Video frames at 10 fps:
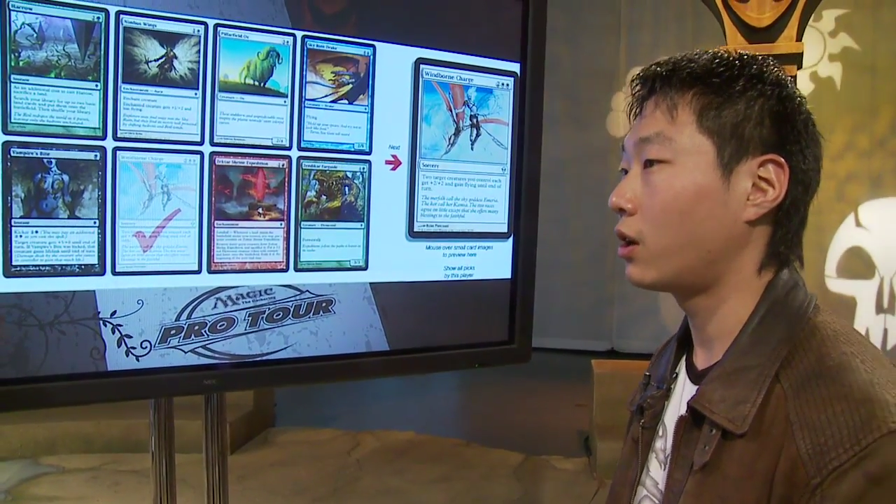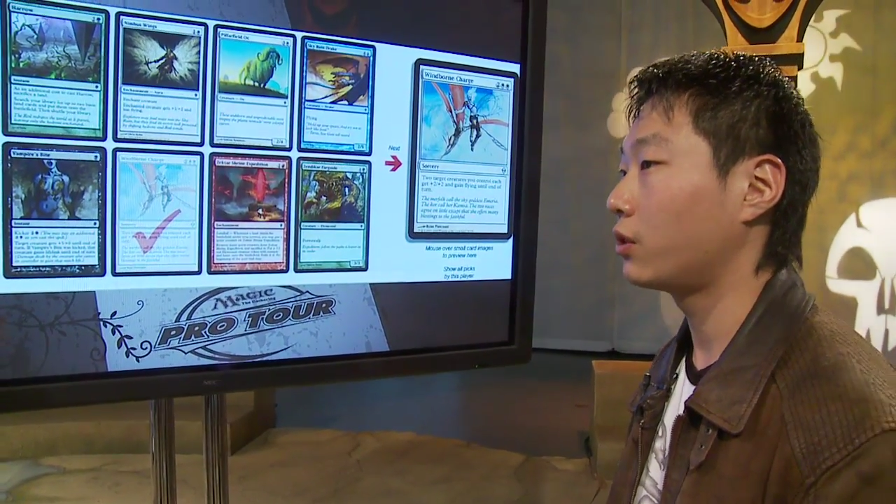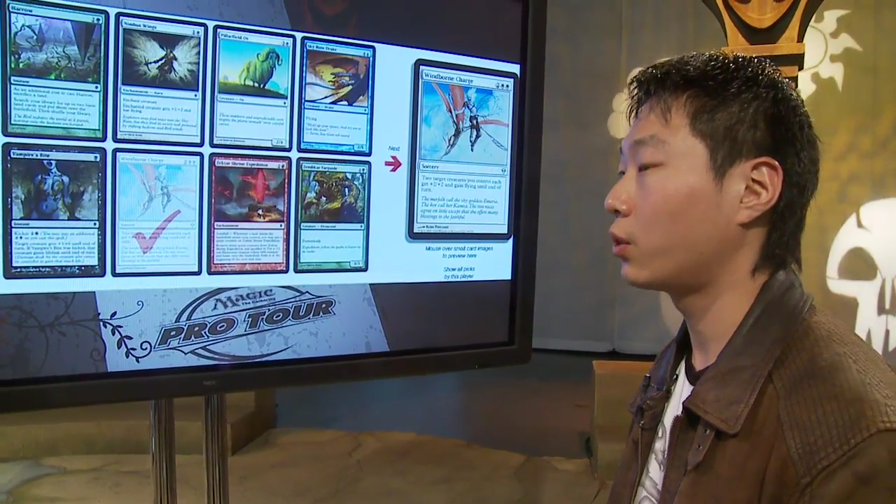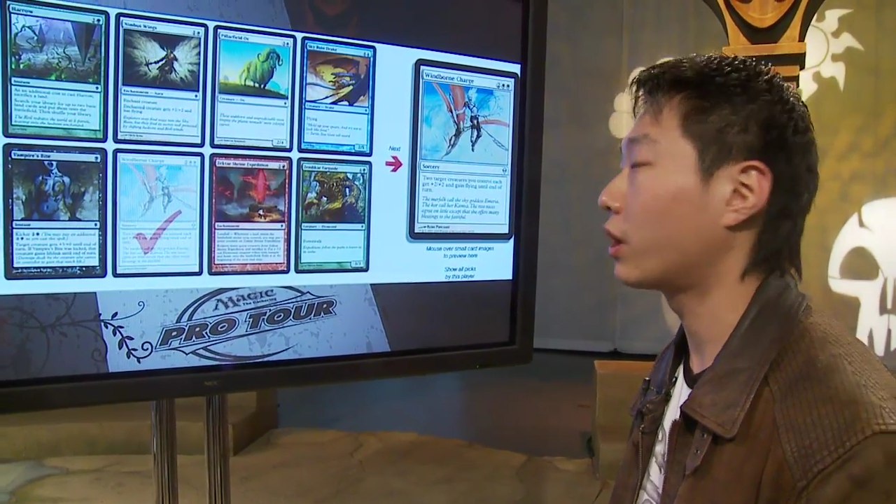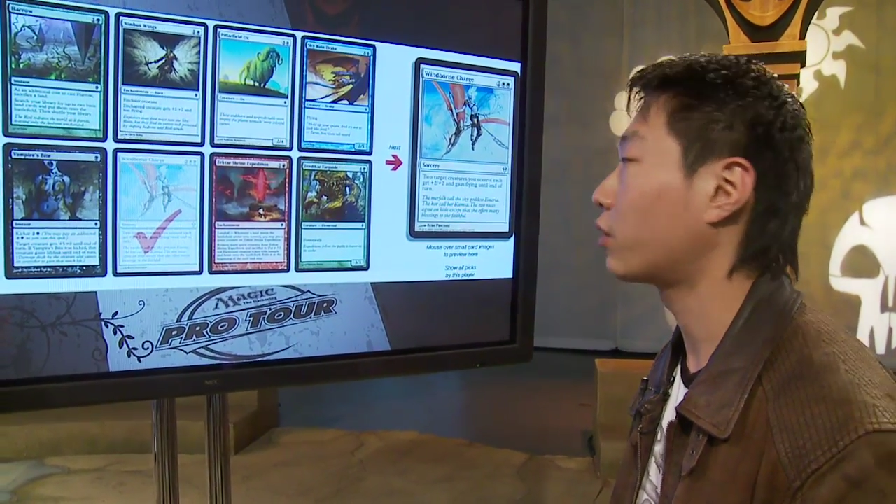
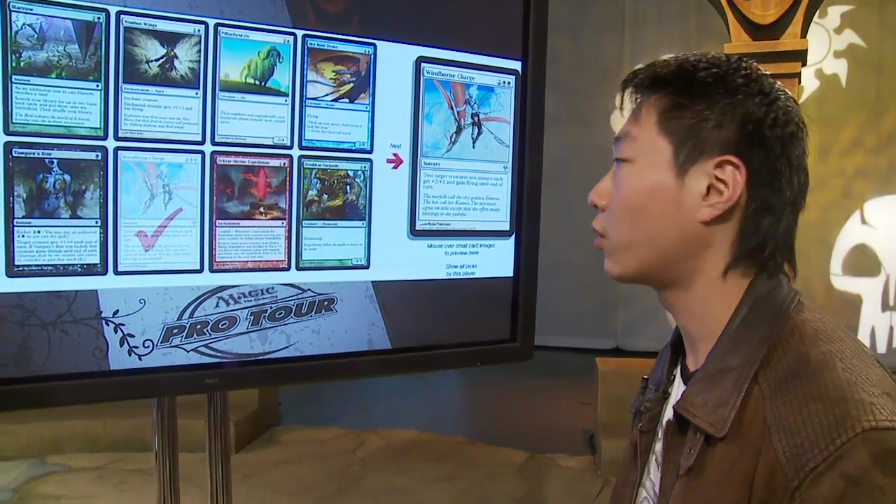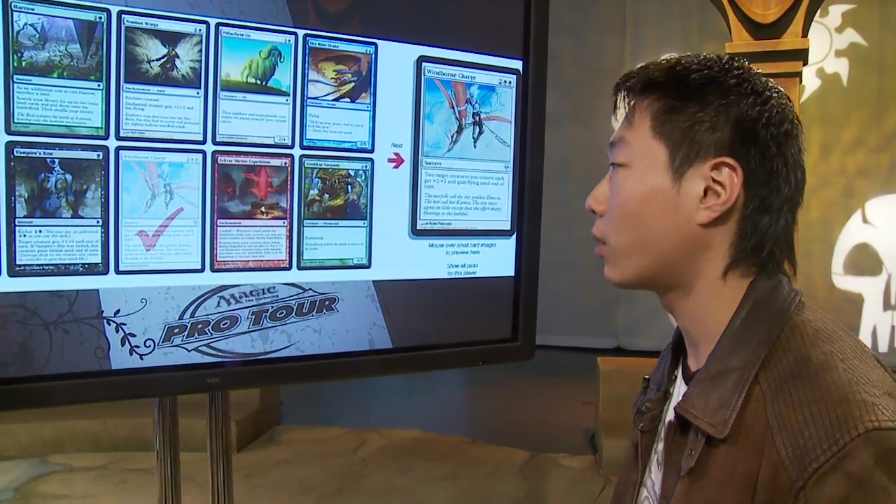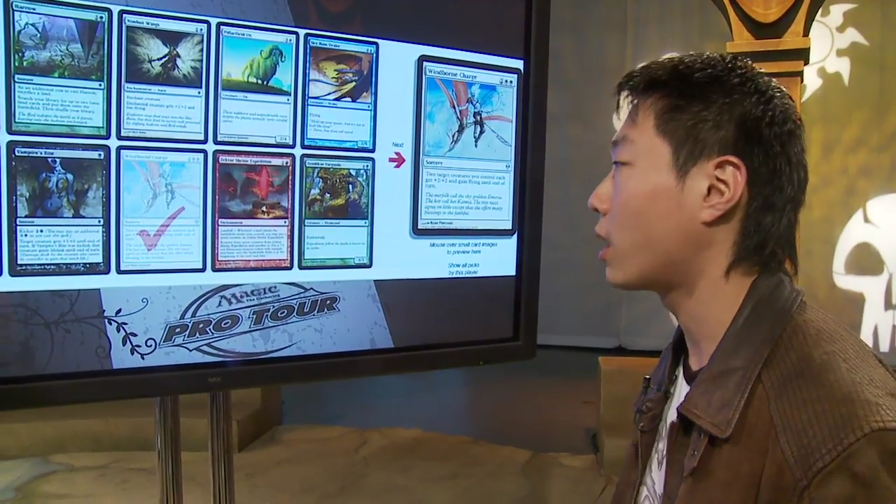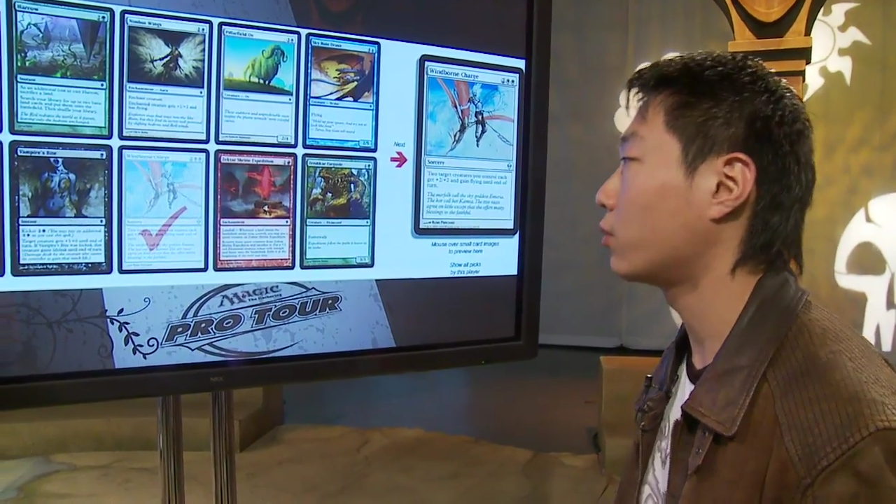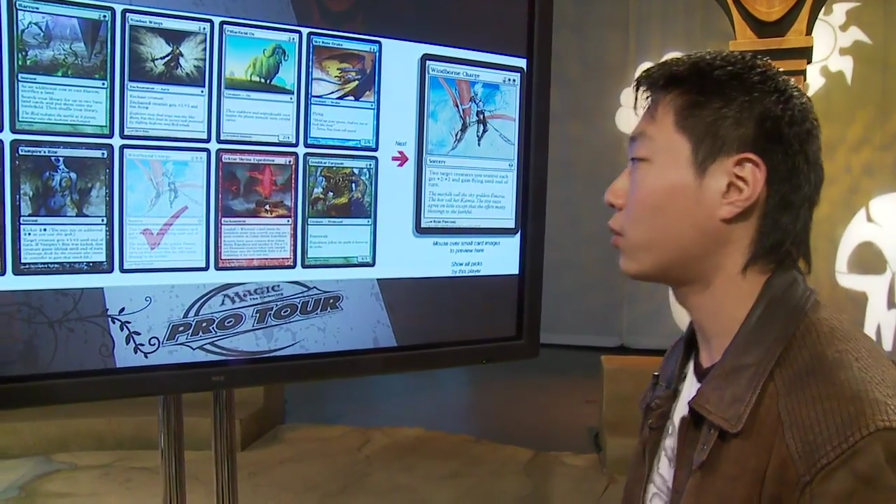you got
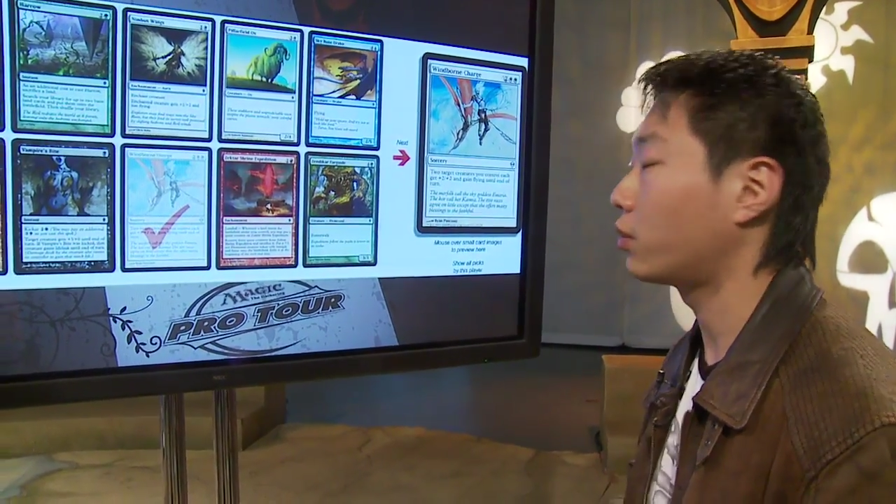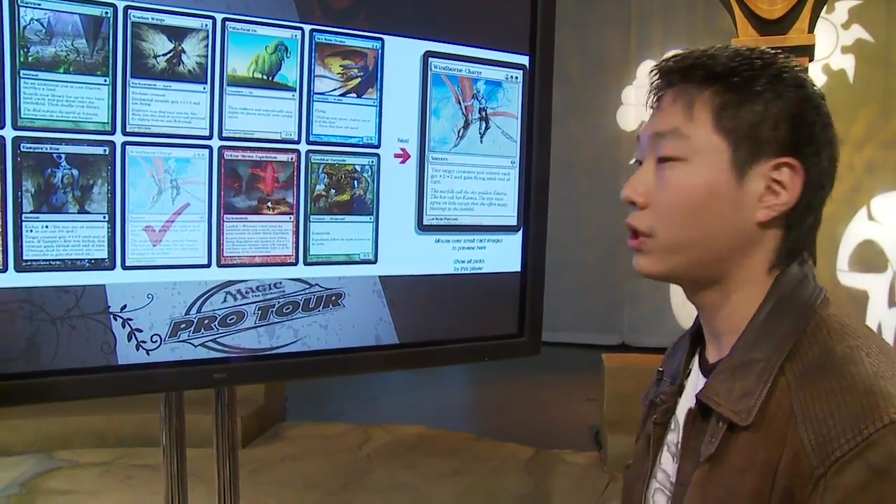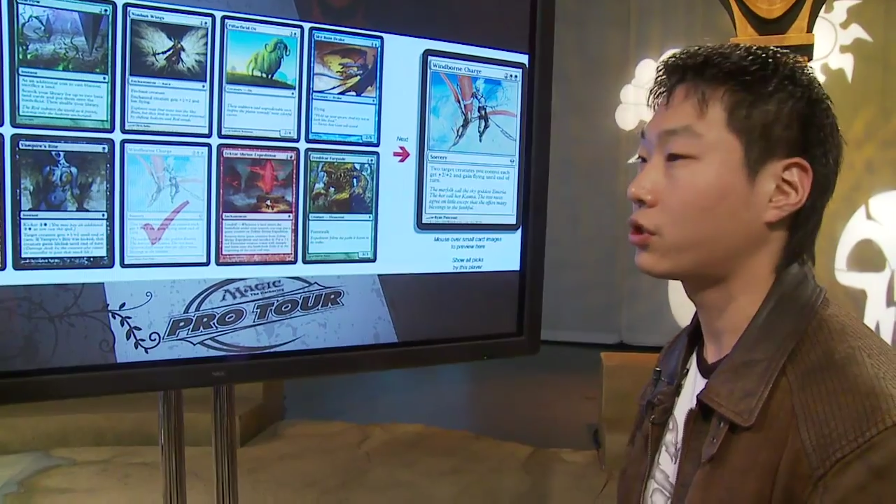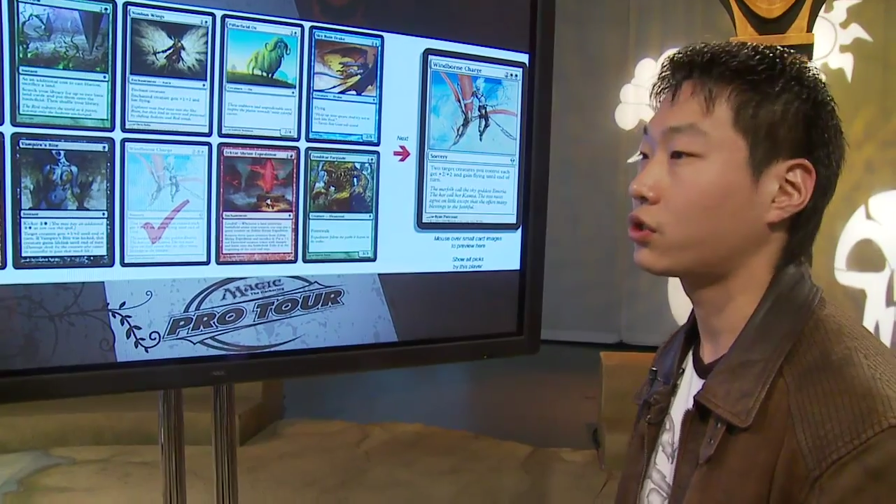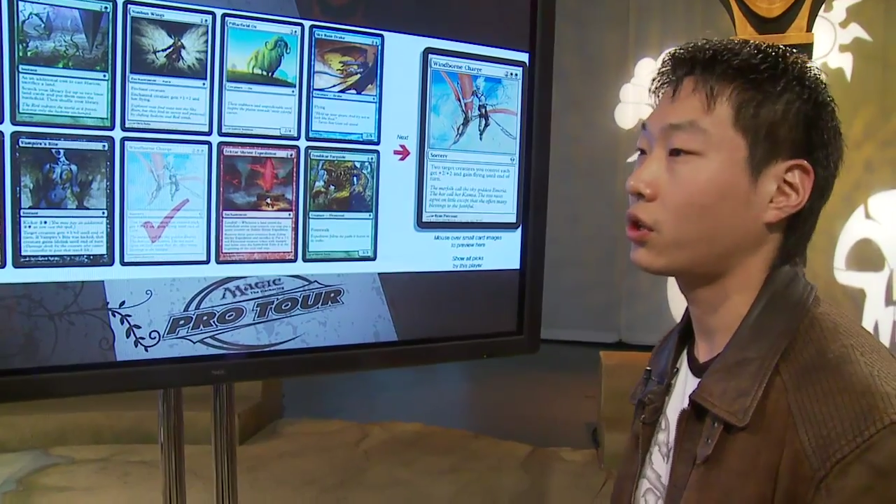ground
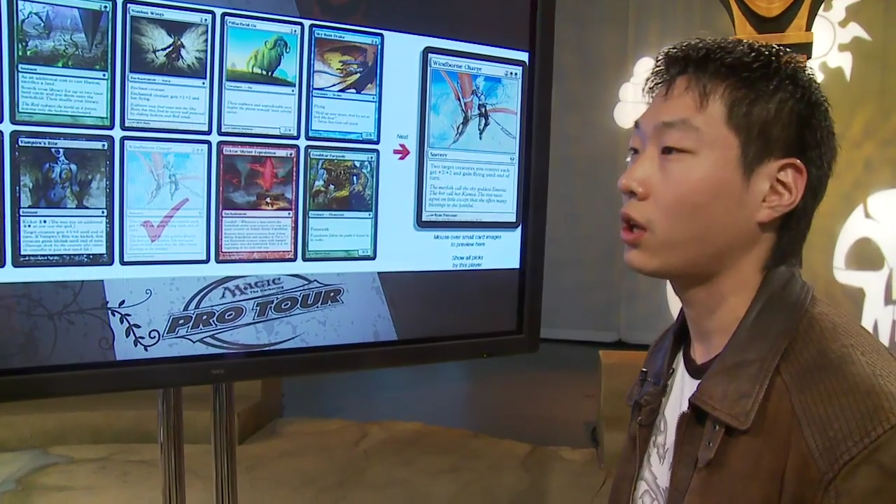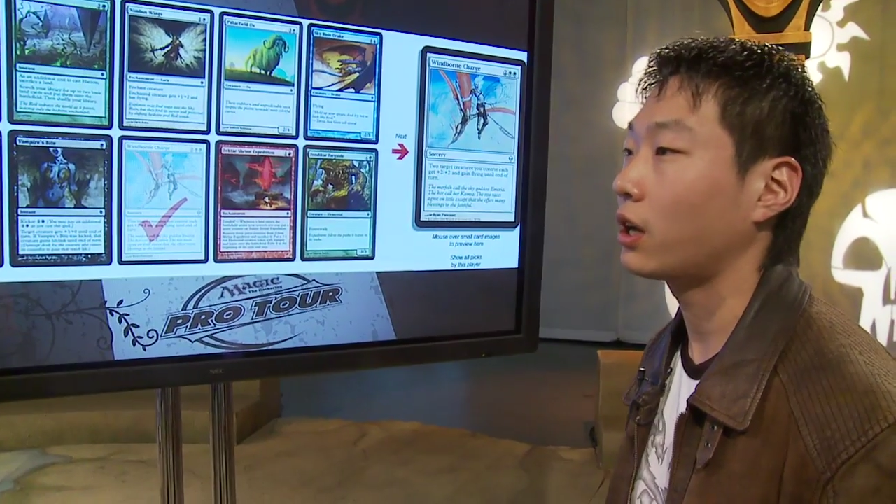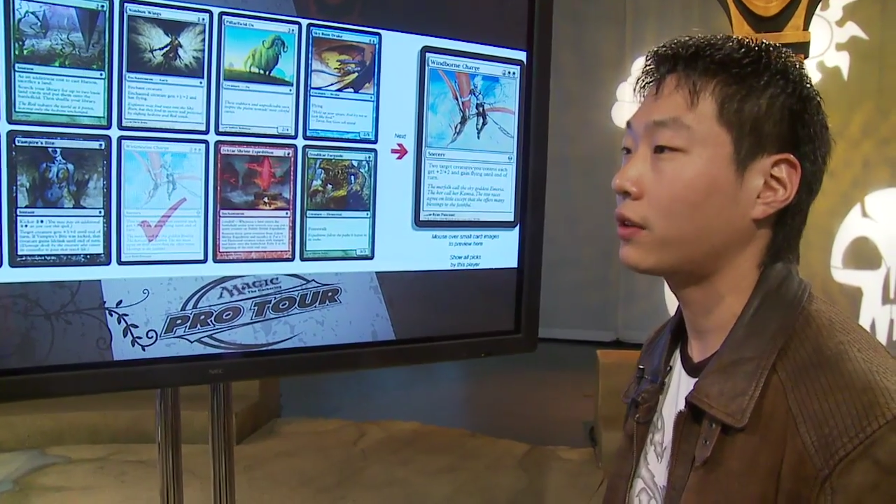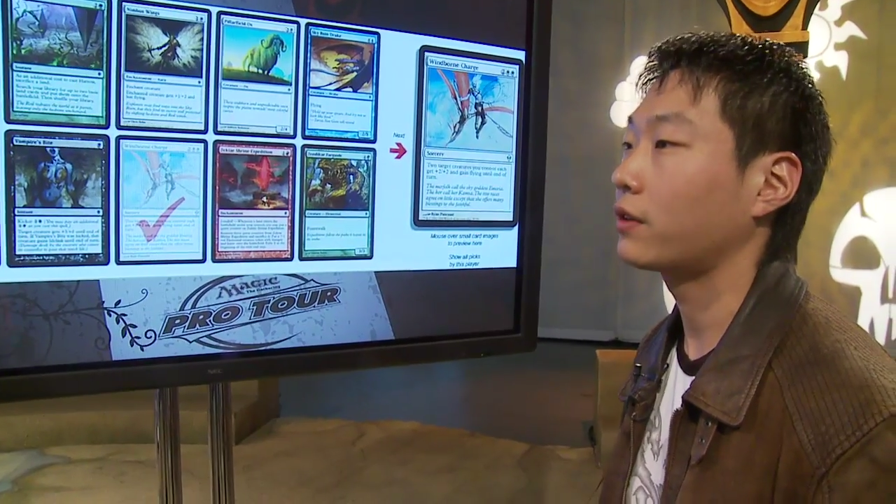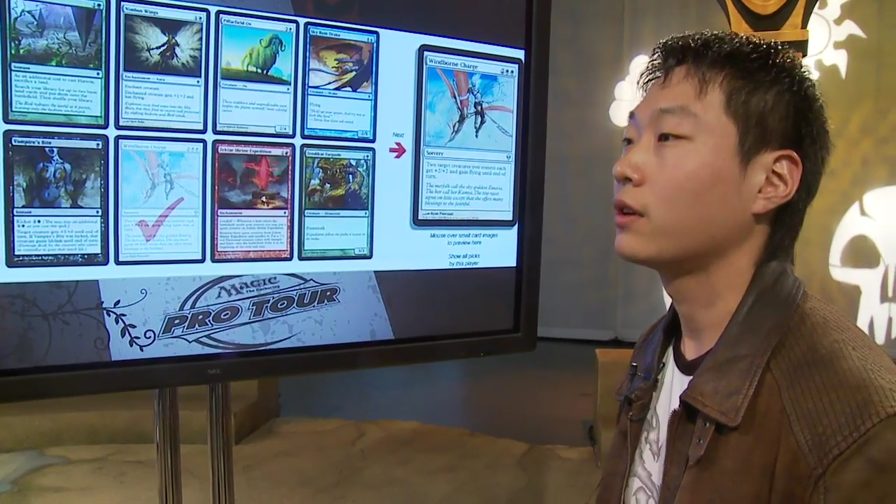creatures a
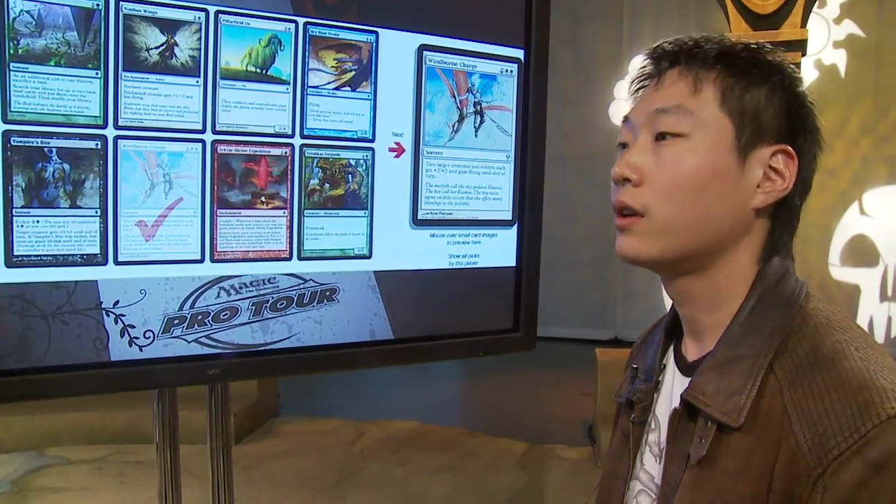lot